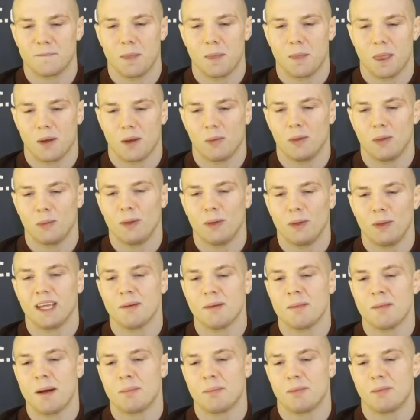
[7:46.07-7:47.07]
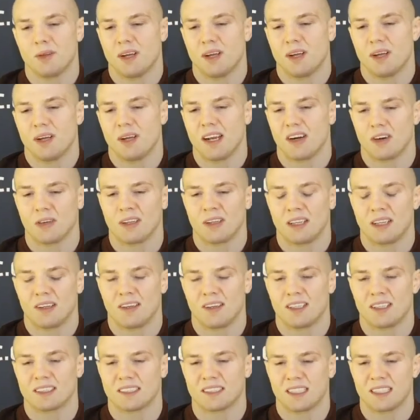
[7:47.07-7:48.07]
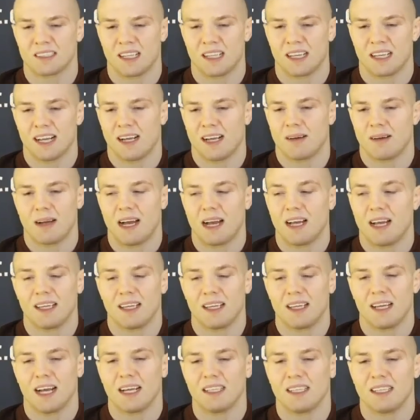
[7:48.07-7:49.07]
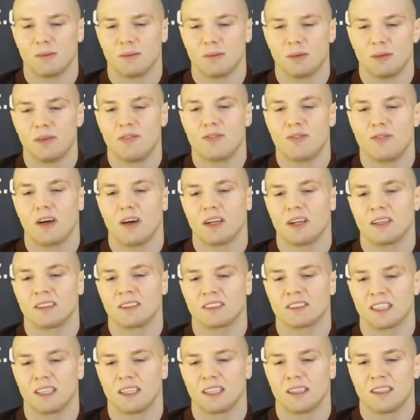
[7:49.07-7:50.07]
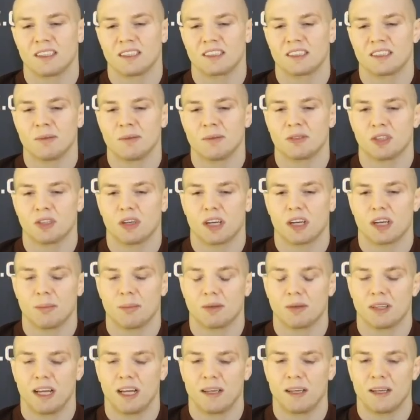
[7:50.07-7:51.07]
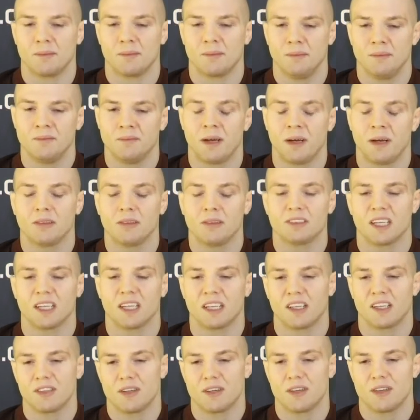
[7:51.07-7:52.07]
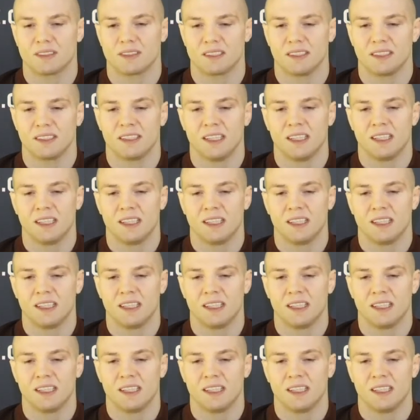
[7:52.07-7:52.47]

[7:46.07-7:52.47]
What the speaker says: we came up together on a sense. Like I we fought in the same show a couple times outside of UFC.